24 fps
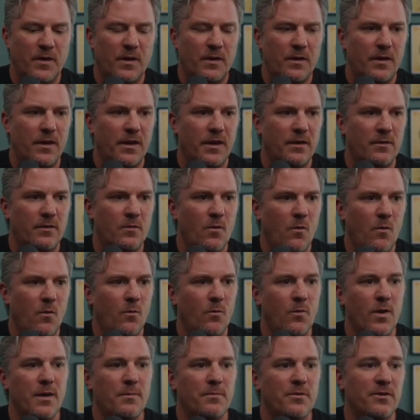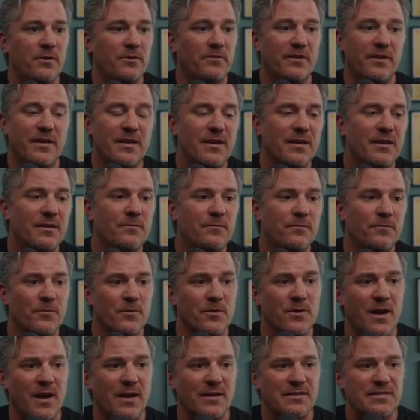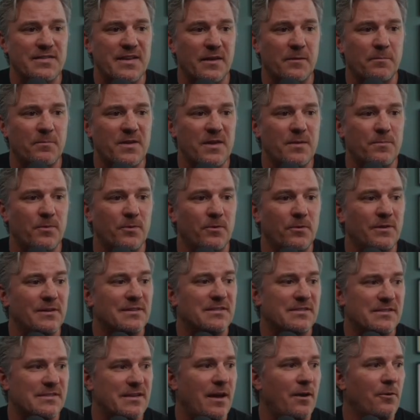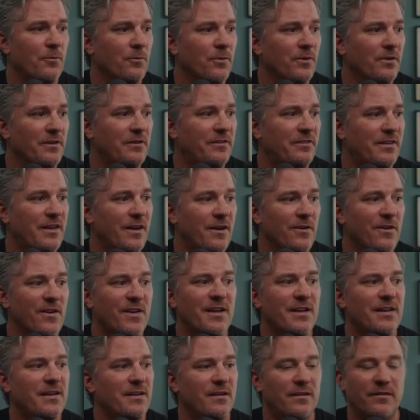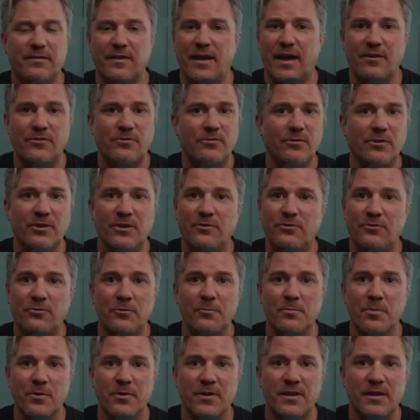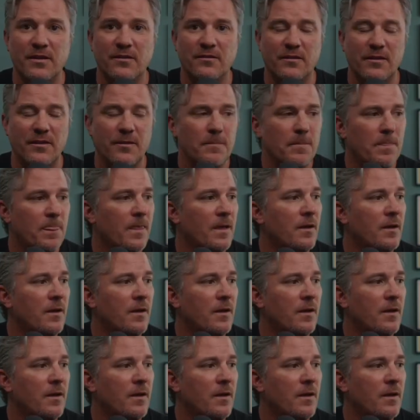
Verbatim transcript: And webhooks, again, for non tech people, sound really scary. It's actually super easy.